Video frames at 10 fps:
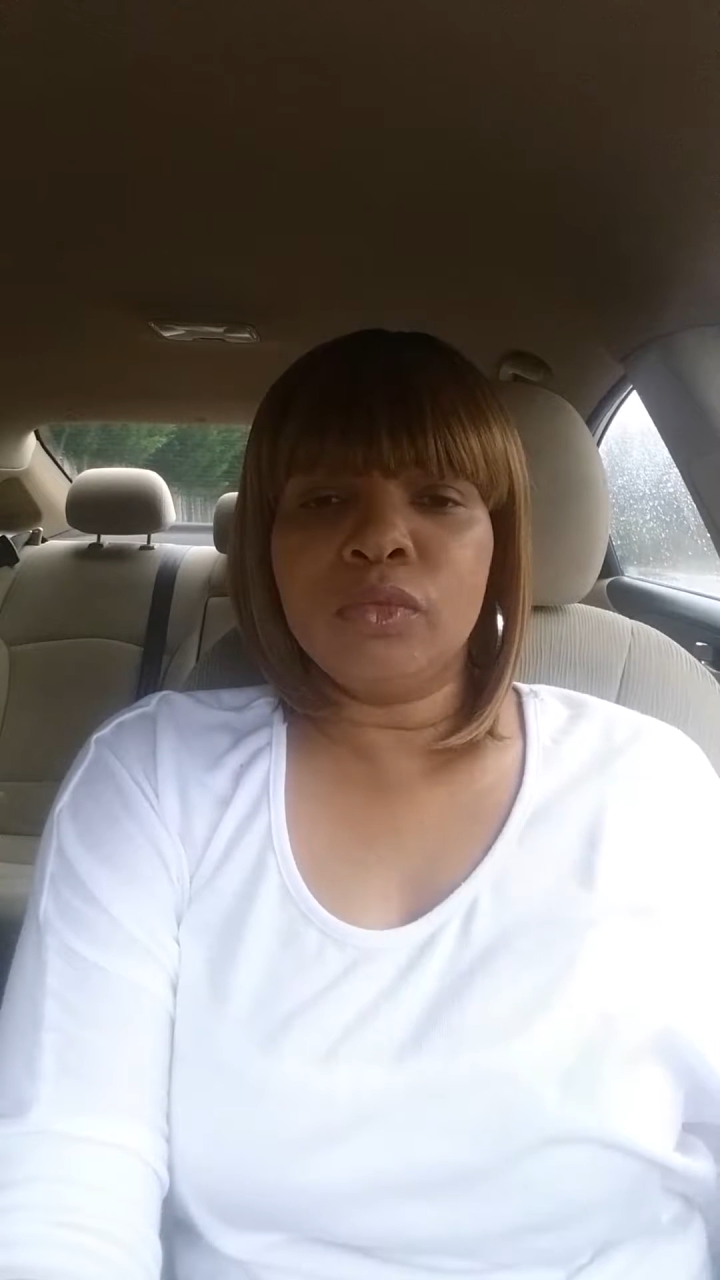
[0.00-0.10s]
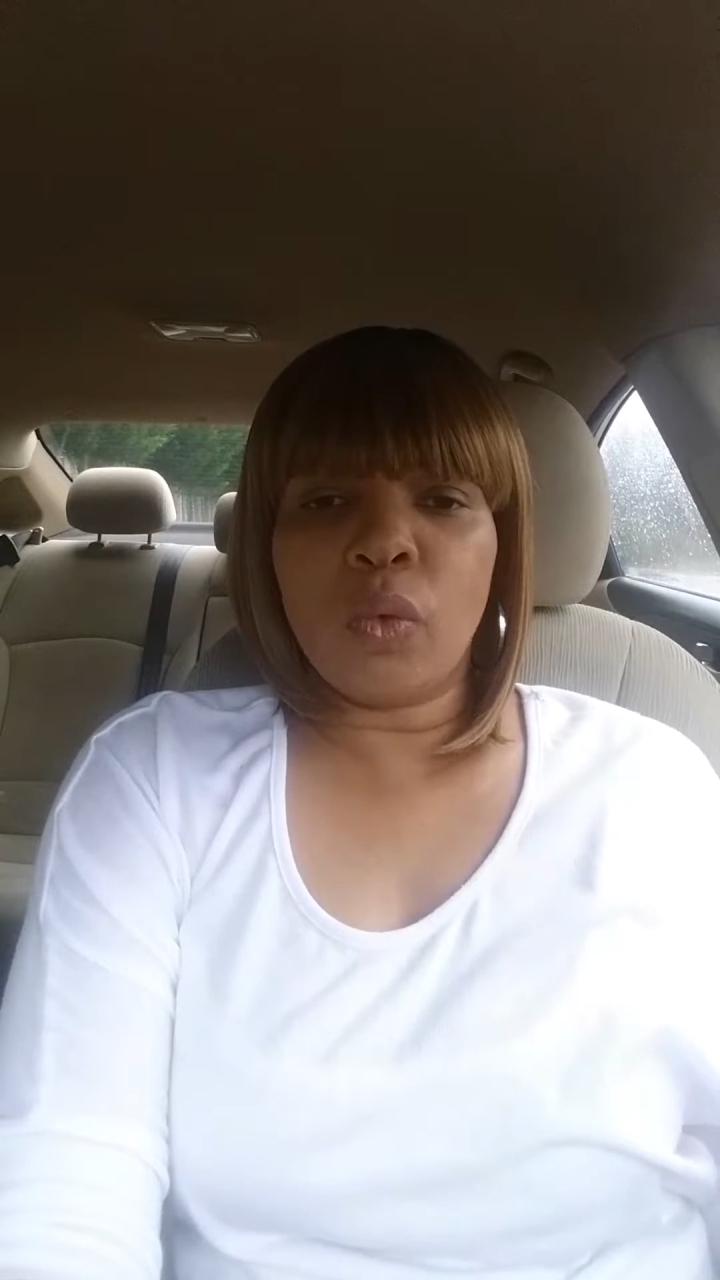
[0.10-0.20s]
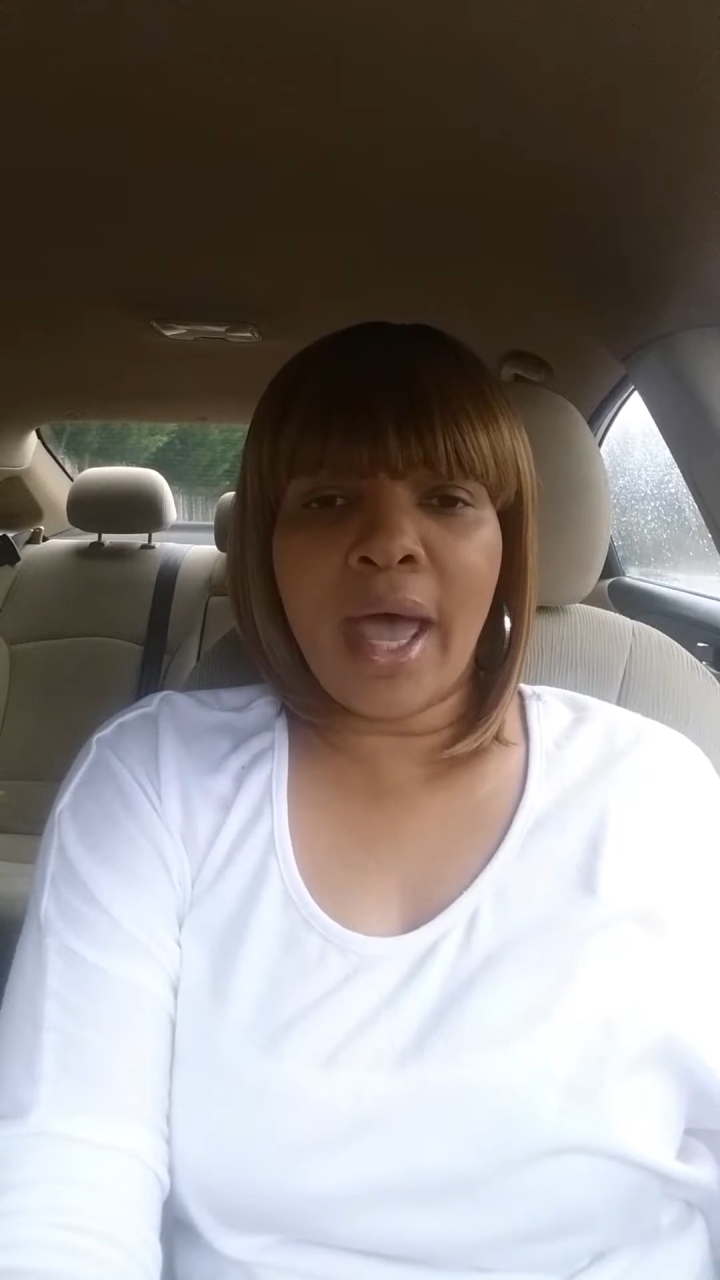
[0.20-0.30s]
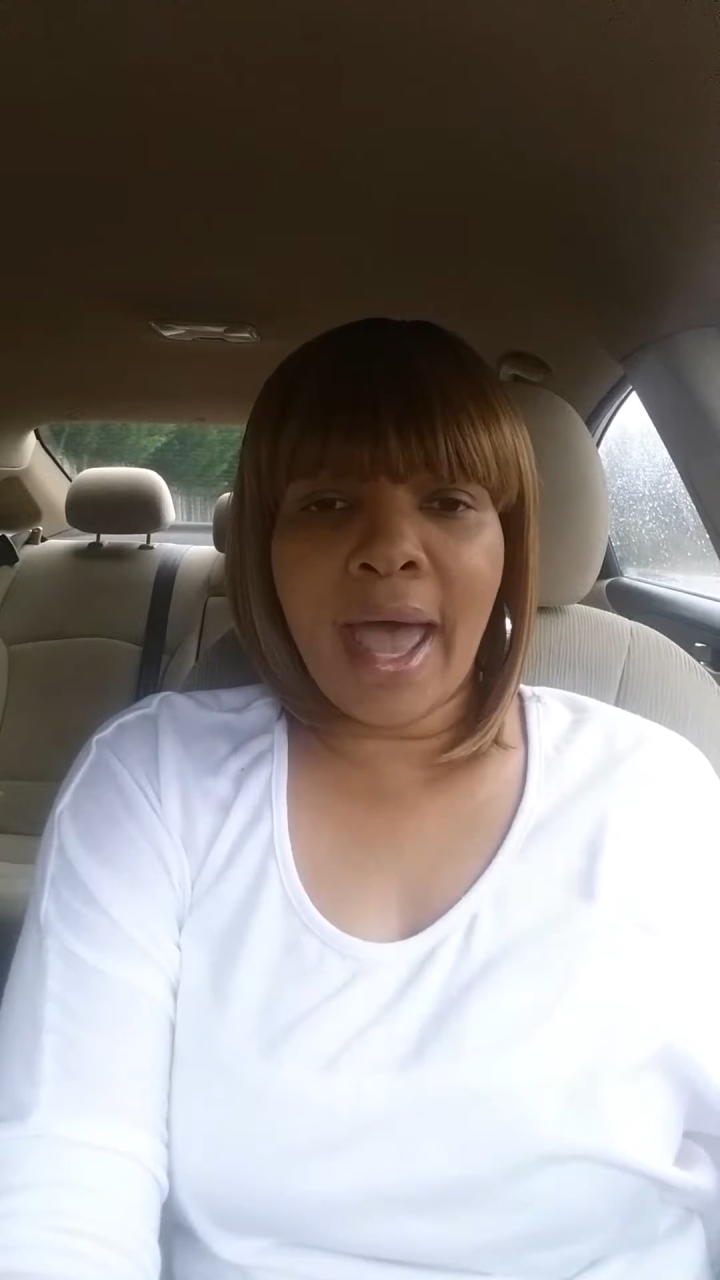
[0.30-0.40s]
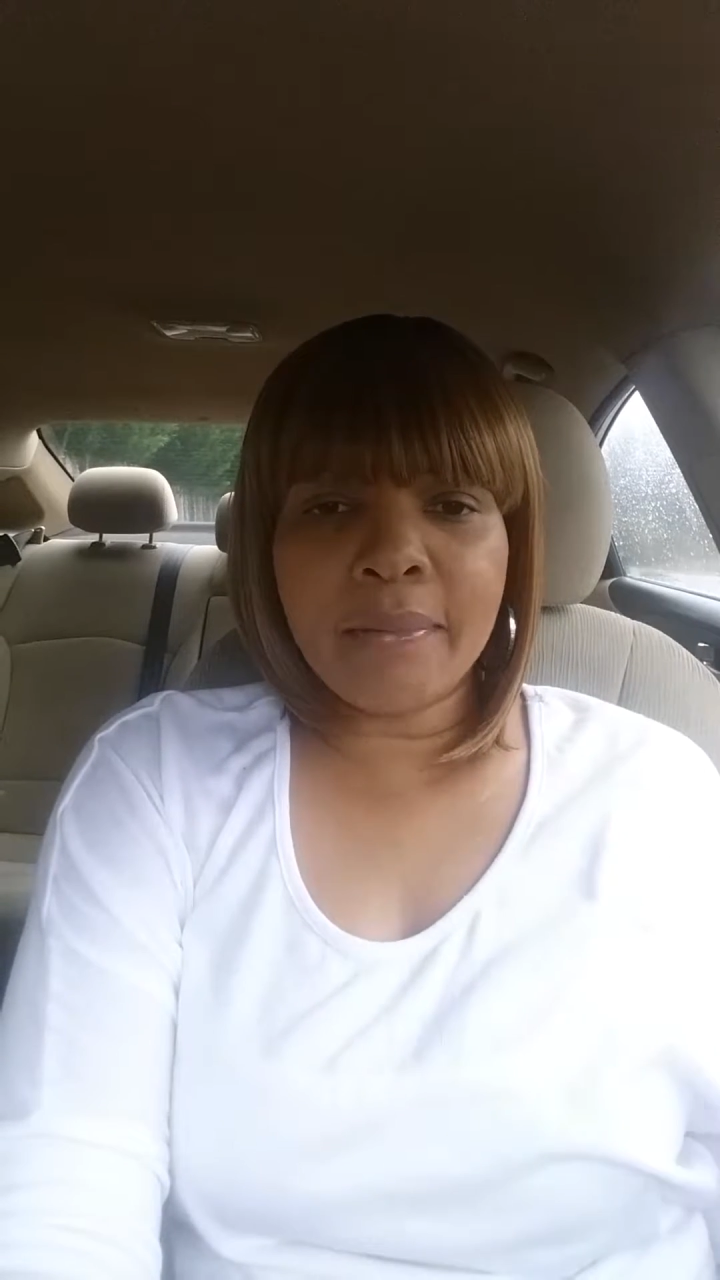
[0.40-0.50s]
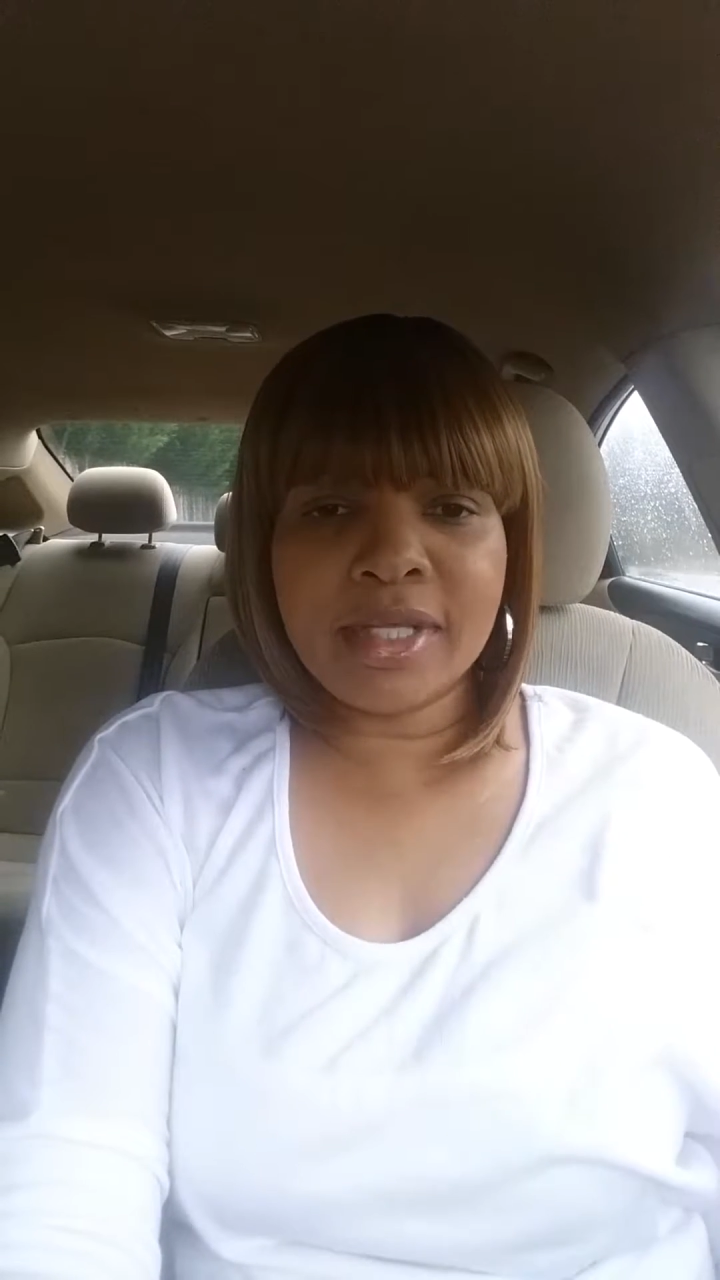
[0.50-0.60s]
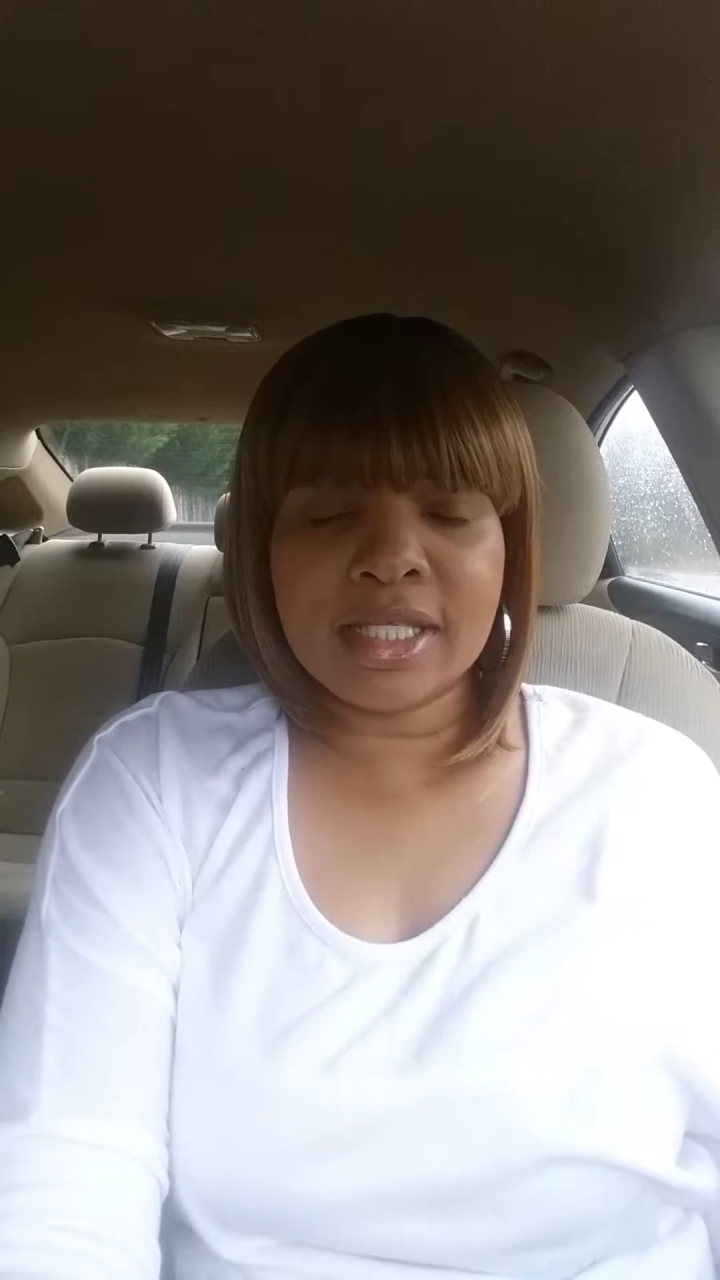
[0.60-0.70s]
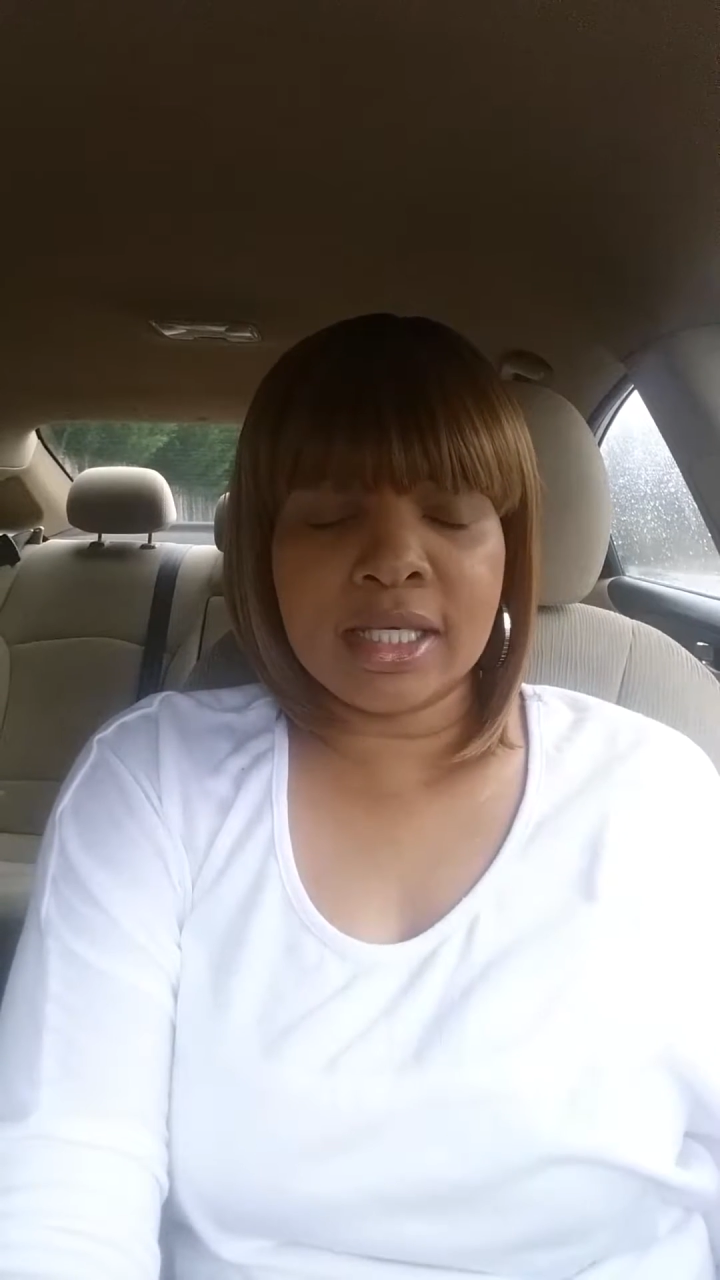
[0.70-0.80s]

What happens